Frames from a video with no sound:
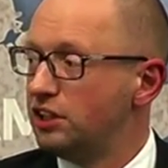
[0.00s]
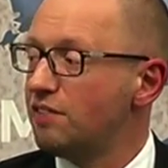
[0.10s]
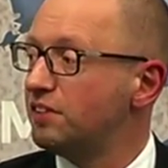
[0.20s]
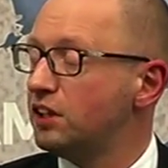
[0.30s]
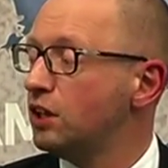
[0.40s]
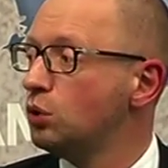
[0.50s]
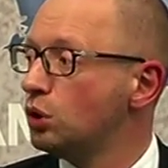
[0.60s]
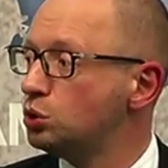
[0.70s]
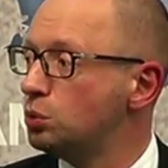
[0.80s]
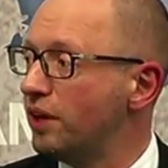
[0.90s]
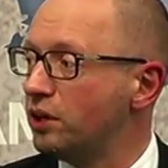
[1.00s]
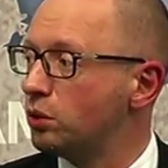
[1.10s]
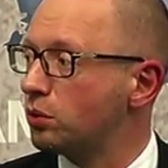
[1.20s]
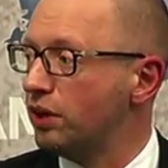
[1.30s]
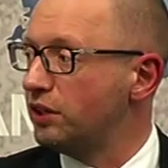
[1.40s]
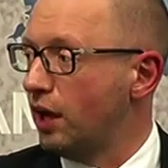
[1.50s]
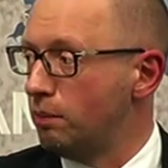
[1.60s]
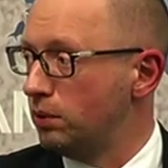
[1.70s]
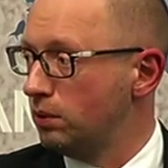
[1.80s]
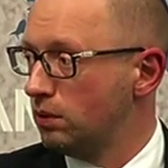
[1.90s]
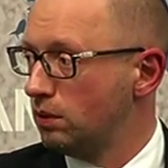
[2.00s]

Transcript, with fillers: Definitely not to make Ukraine happy.